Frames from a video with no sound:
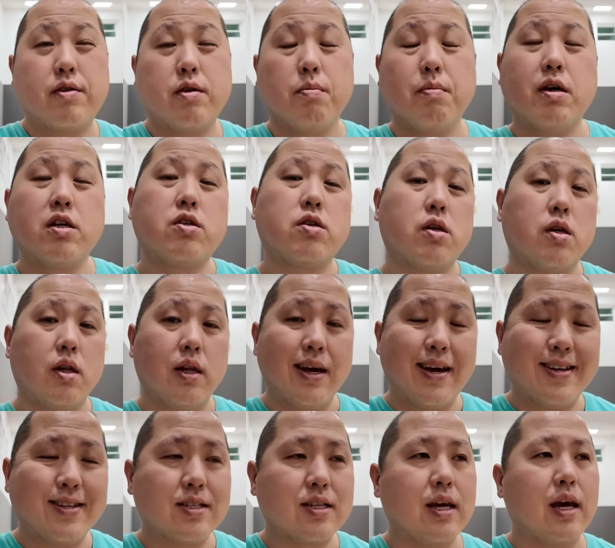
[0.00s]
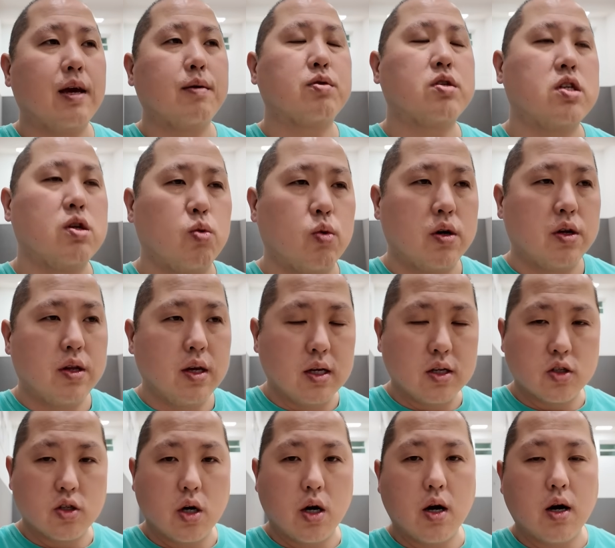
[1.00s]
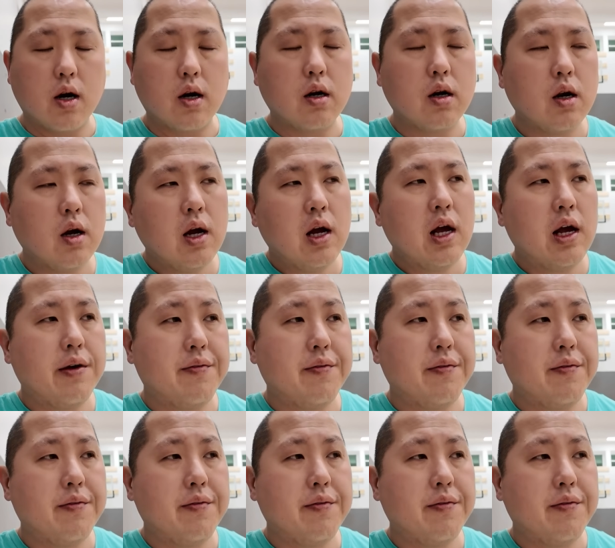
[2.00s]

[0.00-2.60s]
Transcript: to measure the landscape, see where things are.